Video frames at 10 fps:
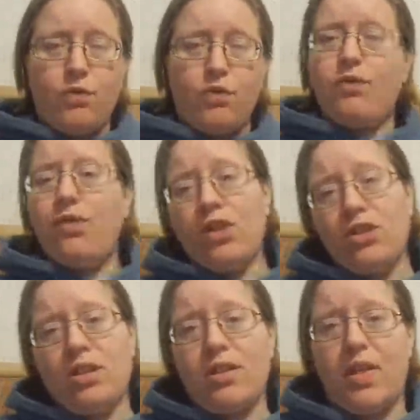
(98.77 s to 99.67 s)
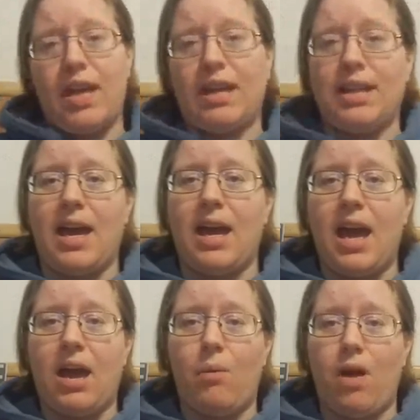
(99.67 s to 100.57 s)
For the first thing
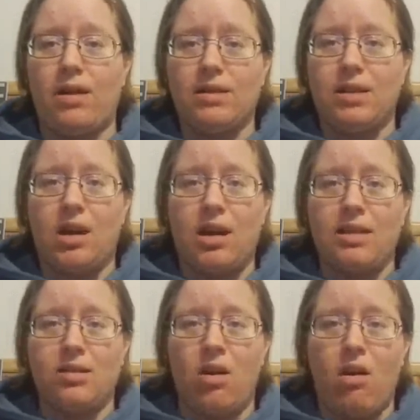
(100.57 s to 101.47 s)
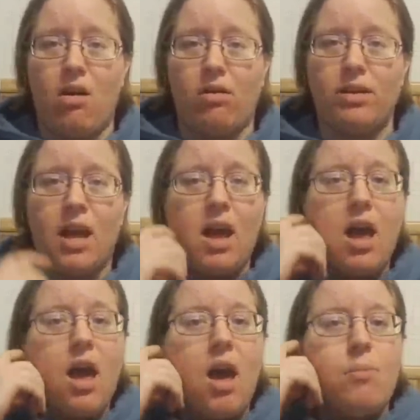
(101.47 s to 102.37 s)
that I want to start is called
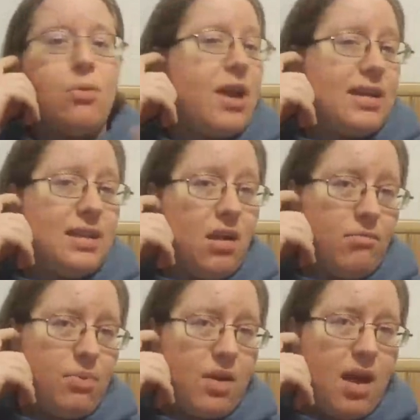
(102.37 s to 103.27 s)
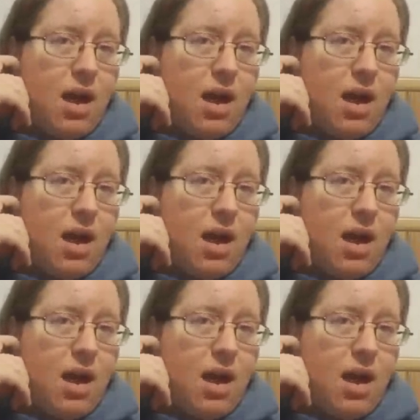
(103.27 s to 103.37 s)
brain dump.